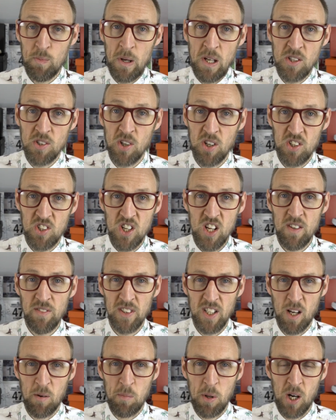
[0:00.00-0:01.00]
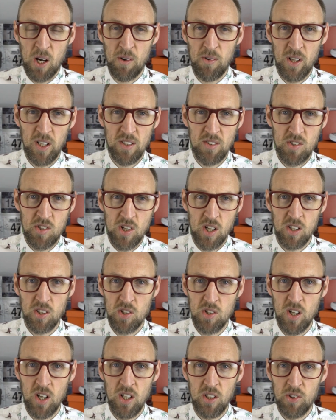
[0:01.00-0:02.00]
speeds I achieved in that park run,
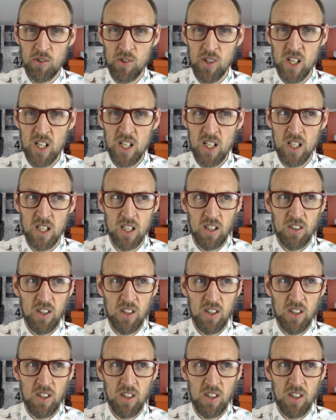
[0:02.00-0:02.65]
6.33,